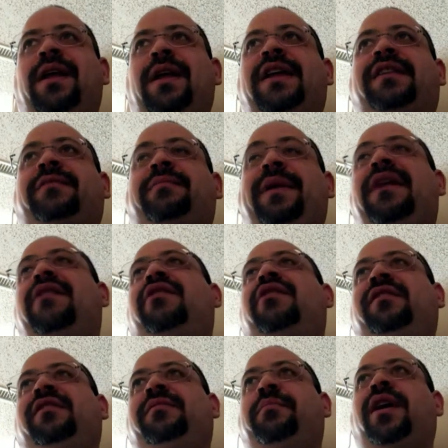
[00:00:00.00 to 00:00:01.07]

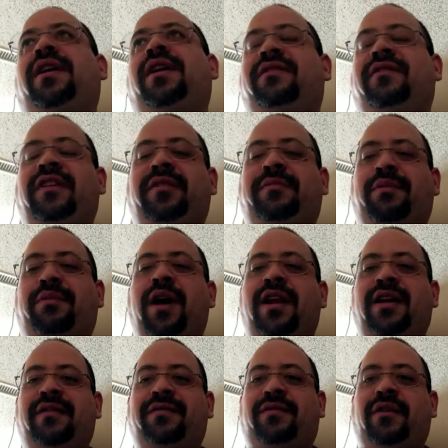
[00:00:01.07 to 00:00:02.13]
experienced with this
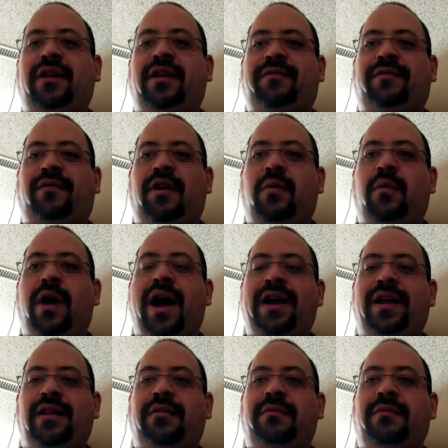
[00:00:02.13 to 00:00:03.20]
product for a
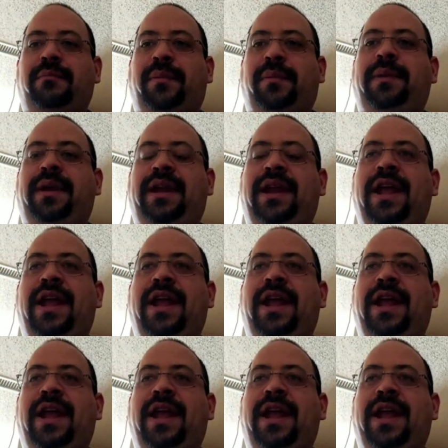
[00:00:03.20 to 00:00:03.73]
while,